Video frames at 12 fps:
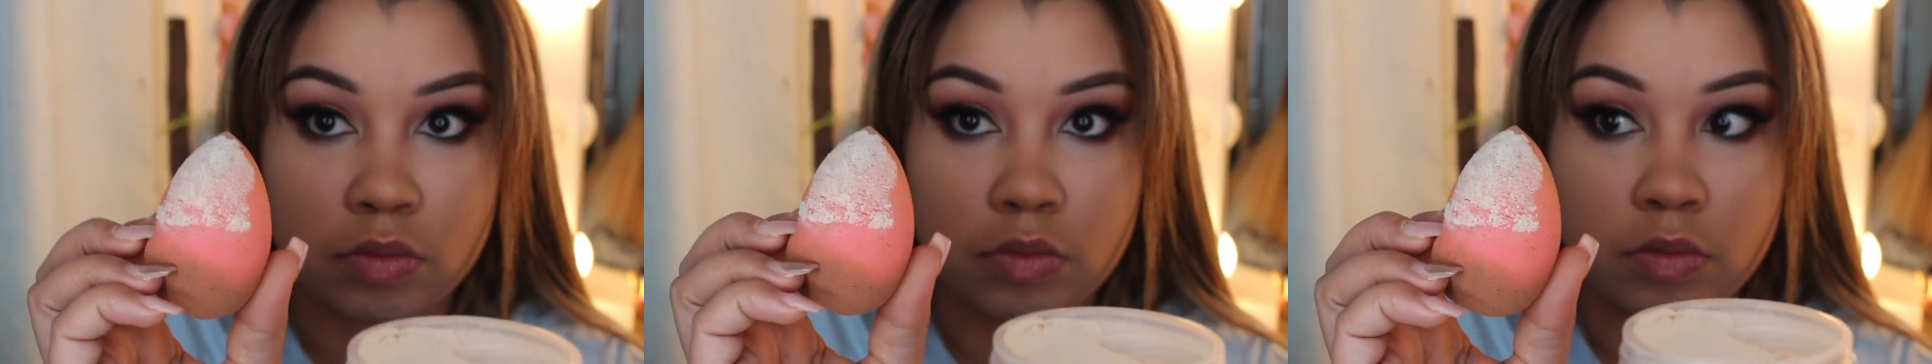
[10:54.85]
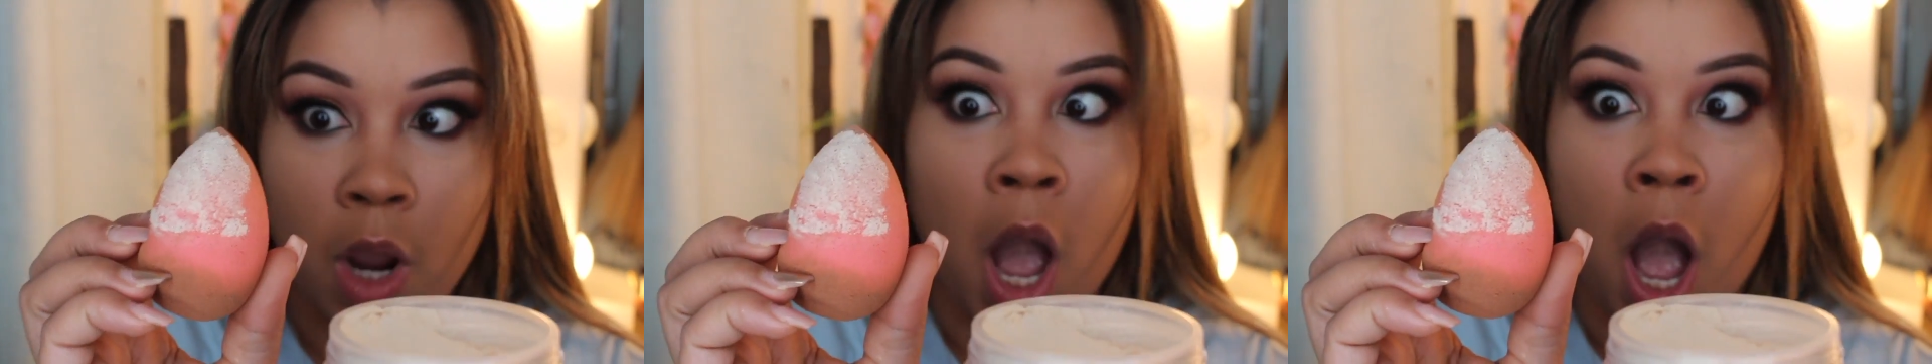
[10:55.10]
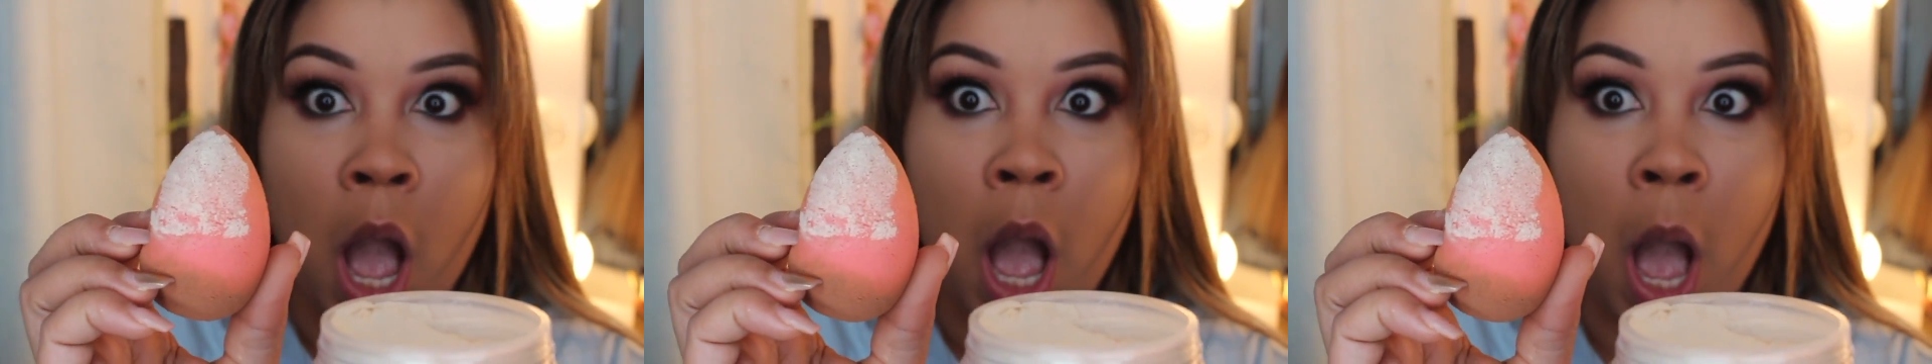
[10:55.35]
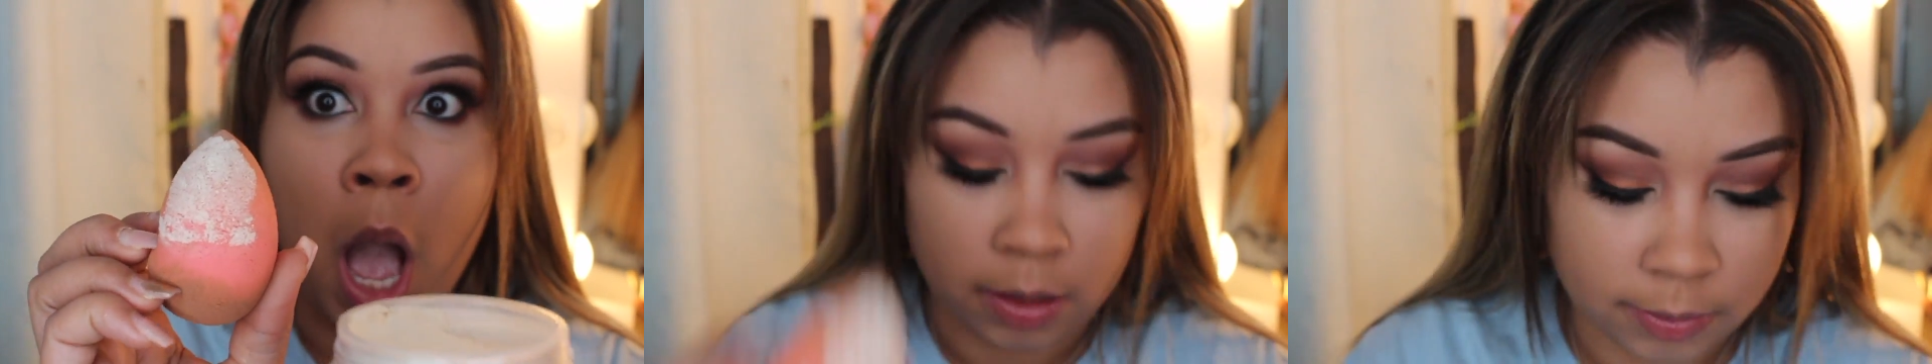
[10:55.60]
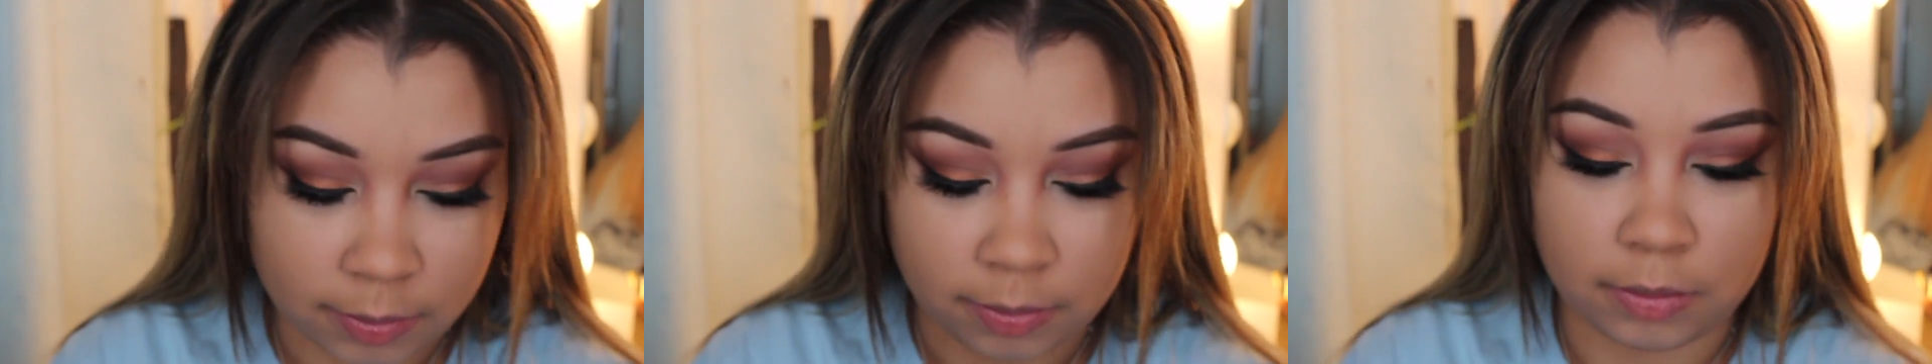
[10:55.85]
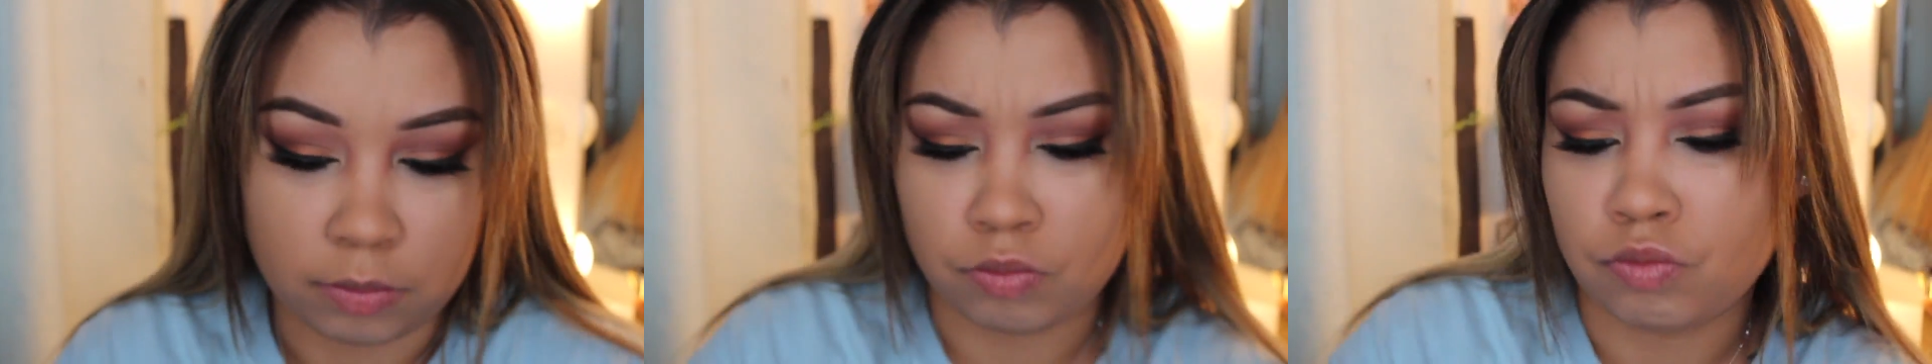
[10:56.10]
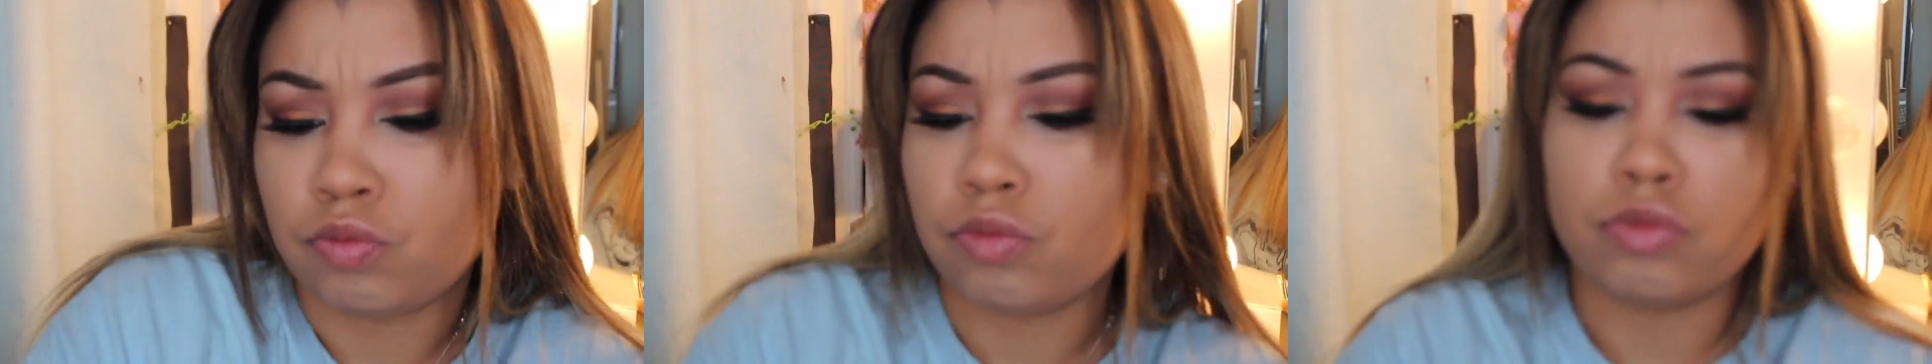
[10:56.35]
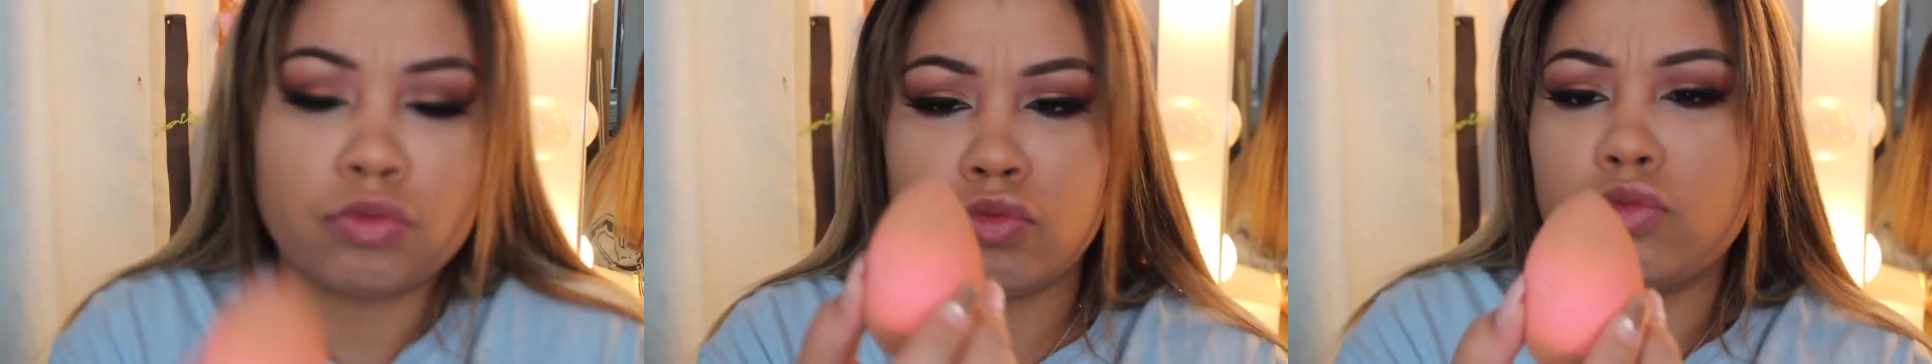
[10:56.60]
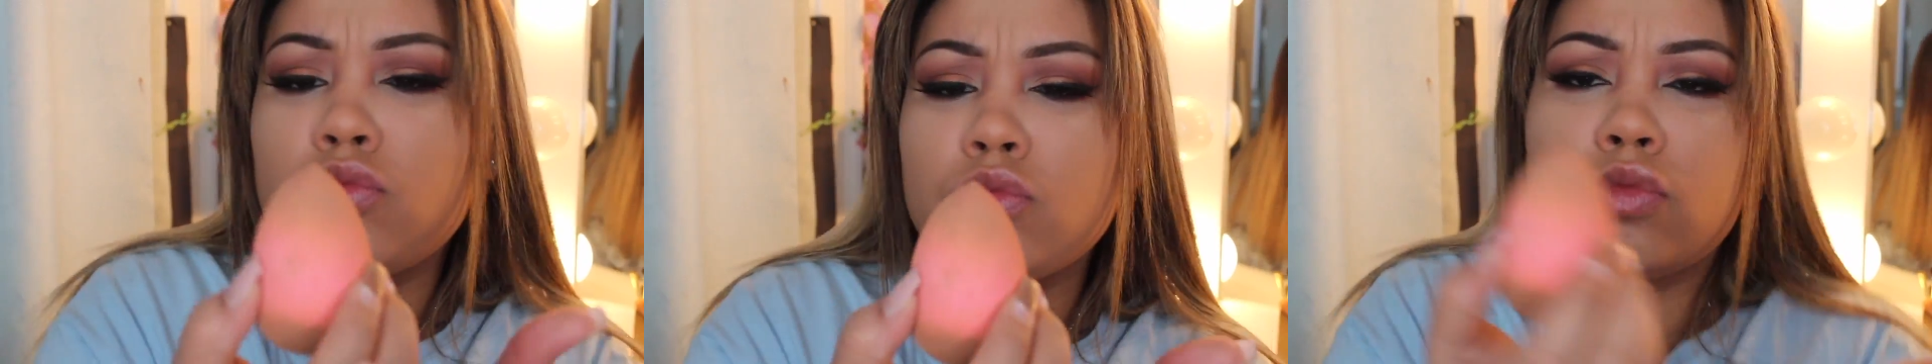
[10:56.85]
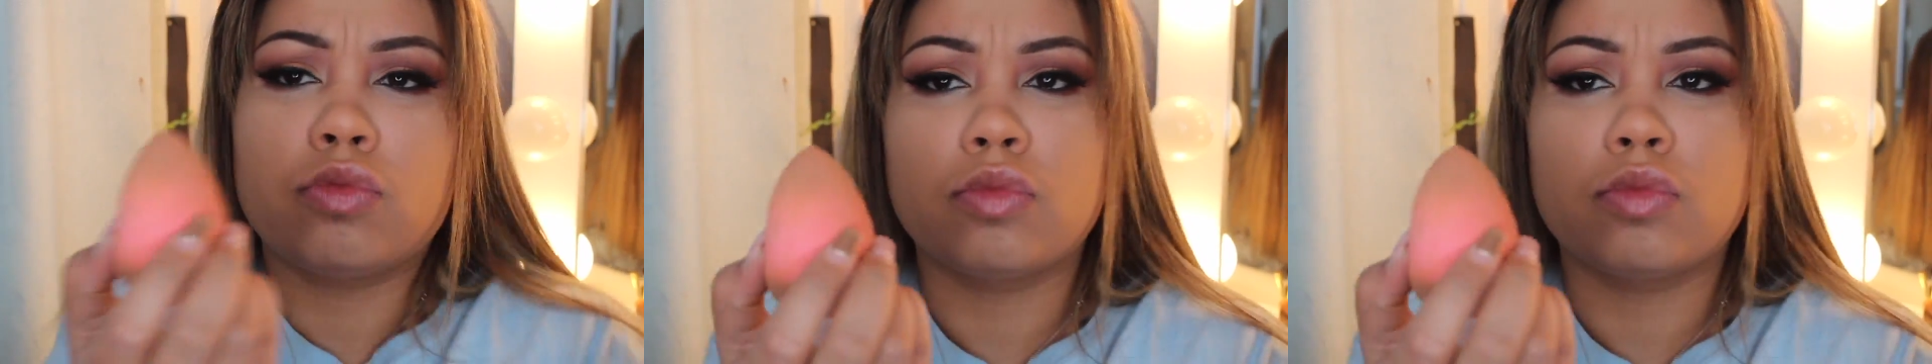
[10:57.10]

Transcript: I love this setting powder. I really do.